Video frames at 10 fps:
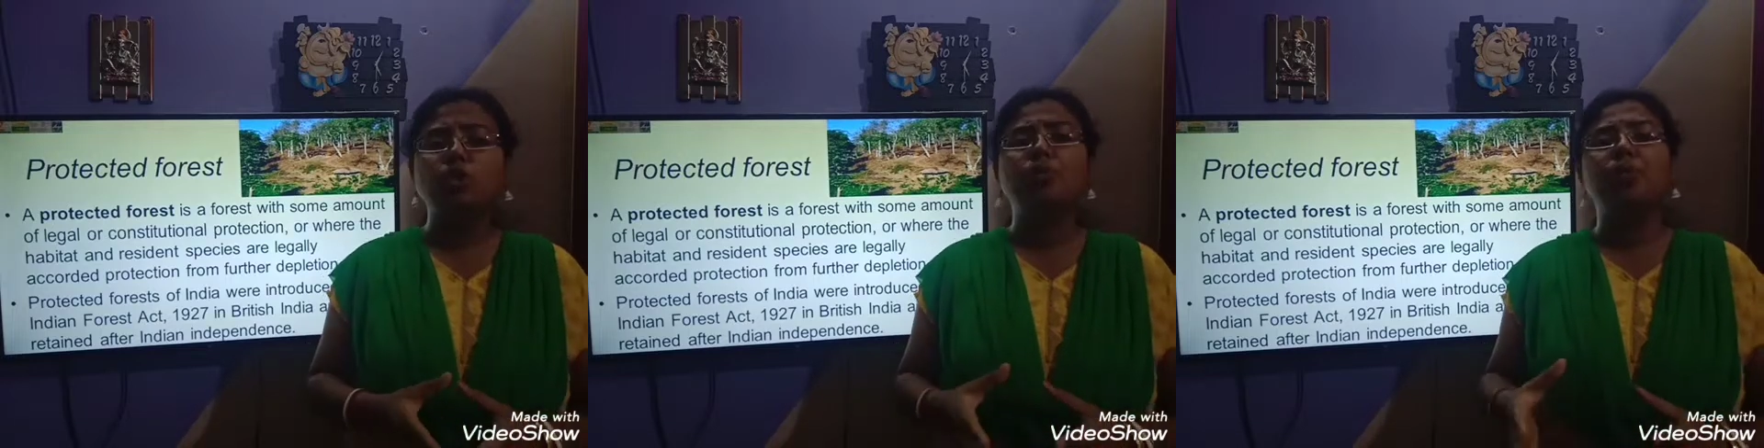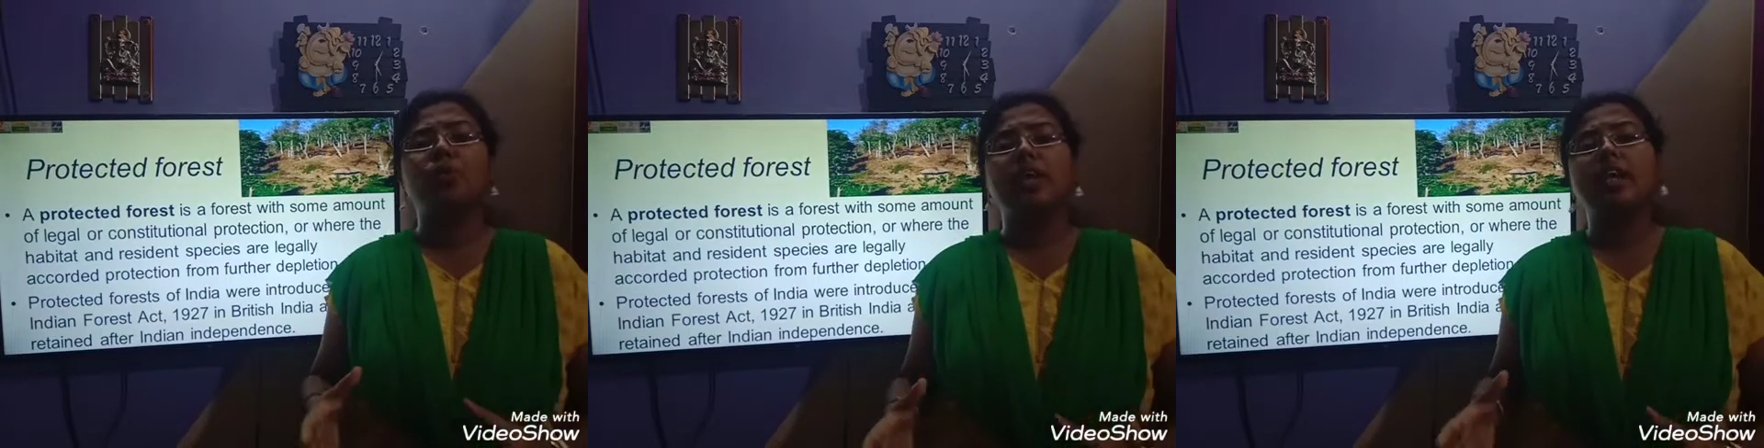to
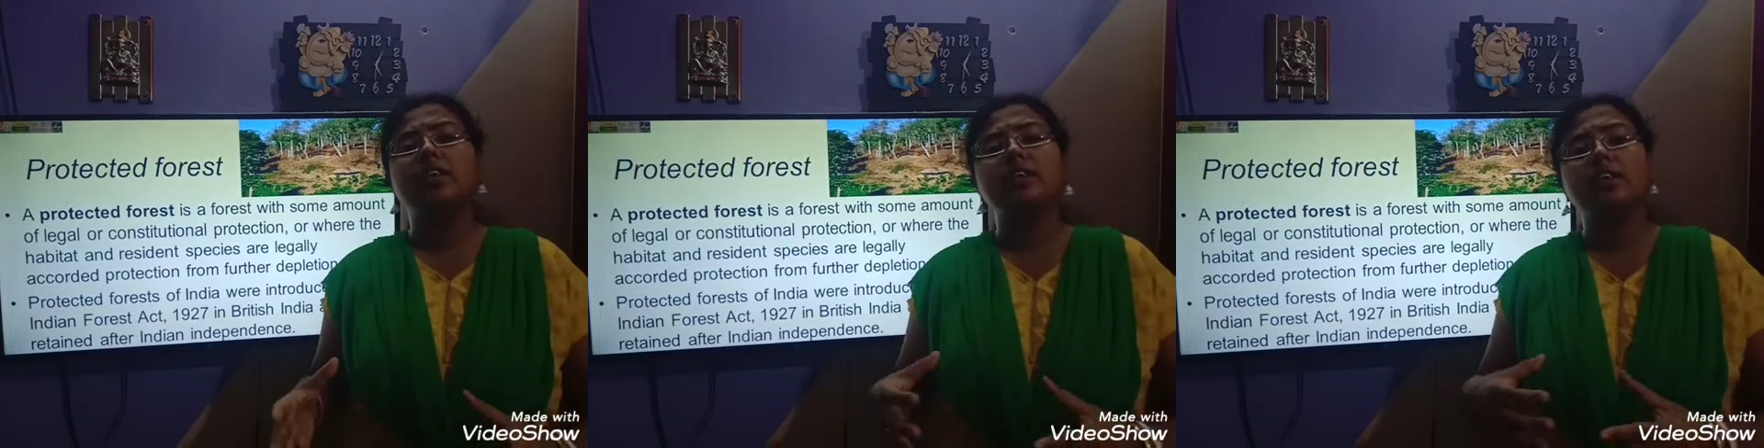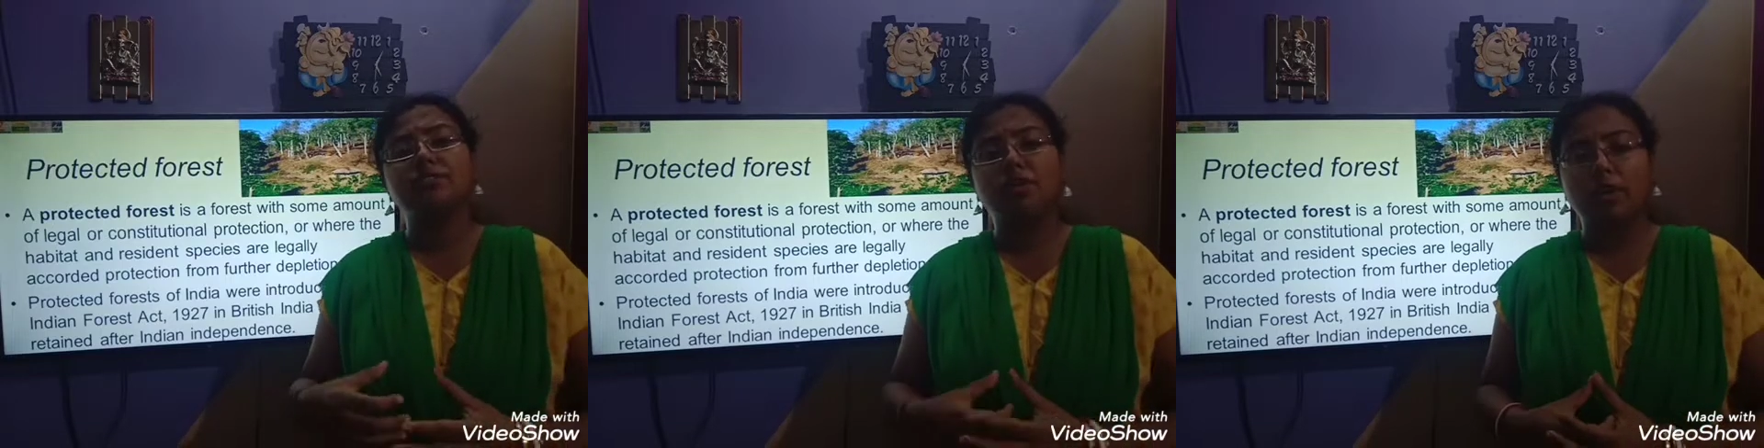protect
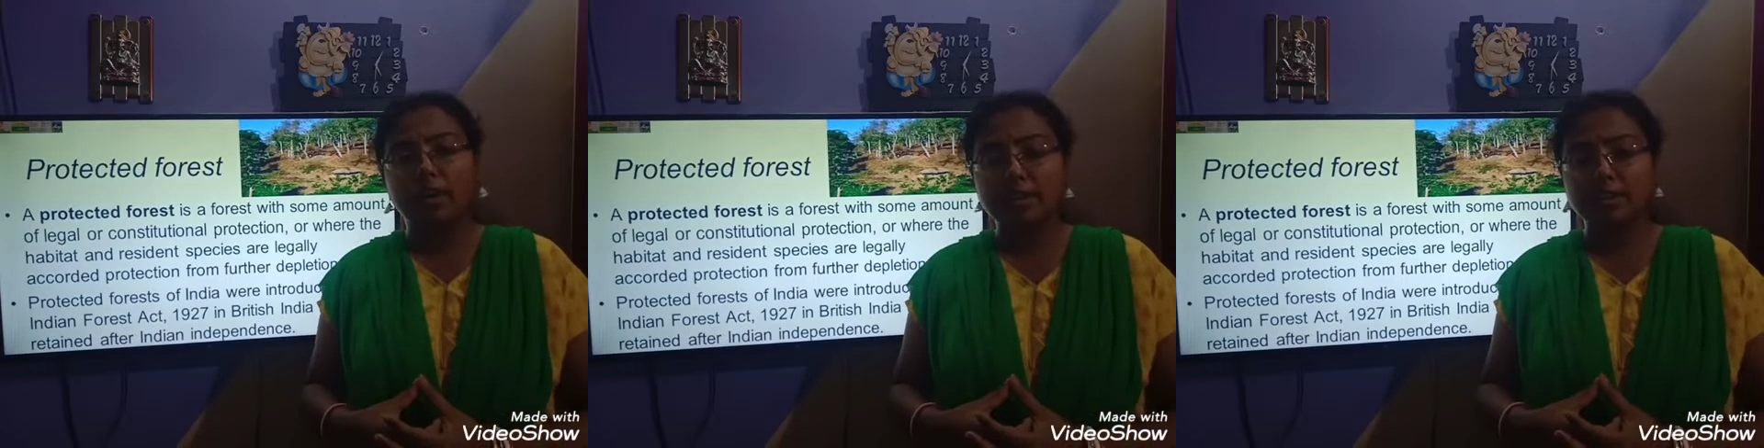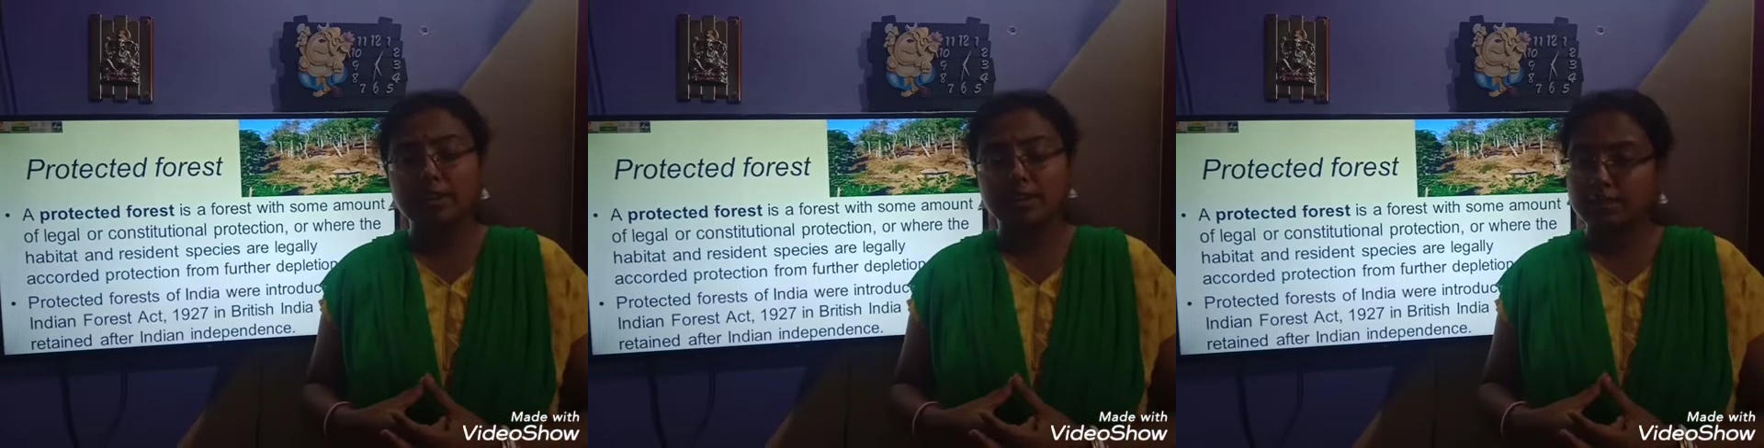the
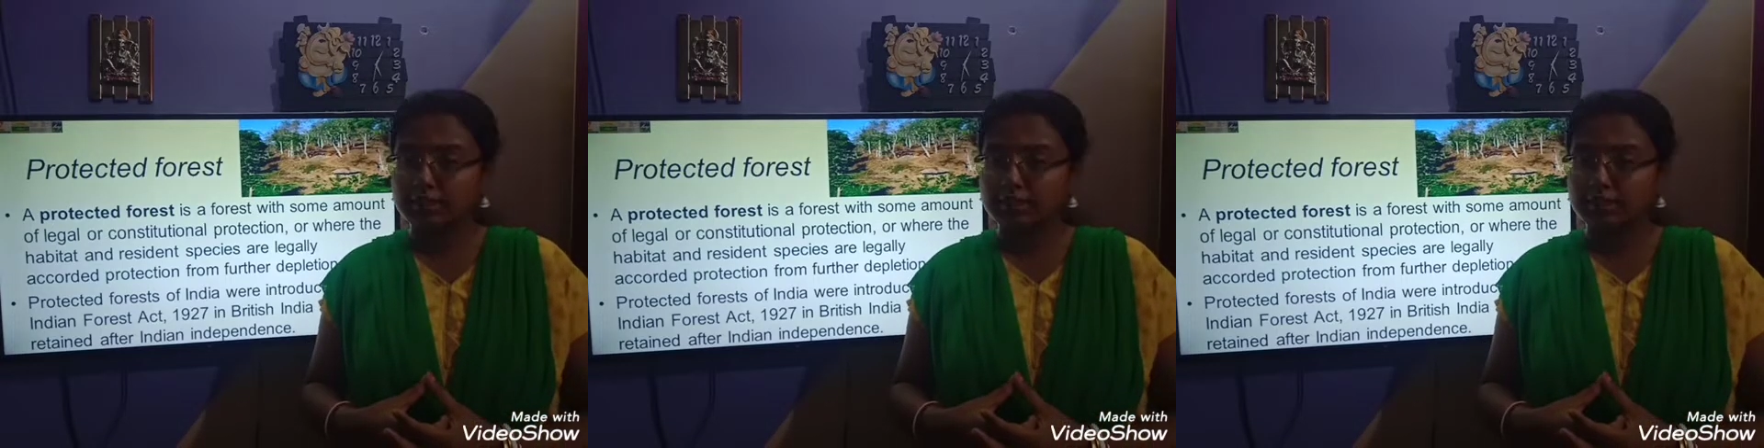forest